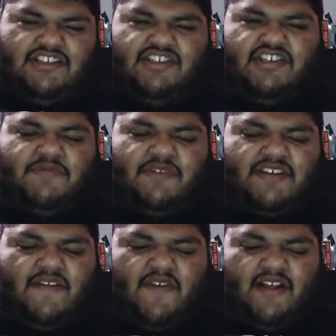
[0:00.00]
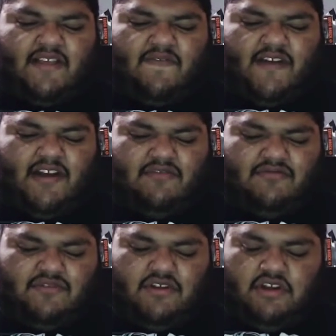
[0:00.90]
just because I finally found
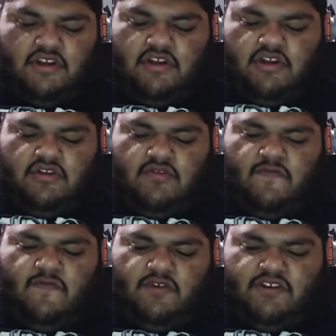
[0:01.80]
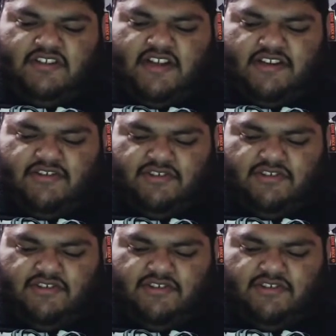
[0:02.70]
4 statues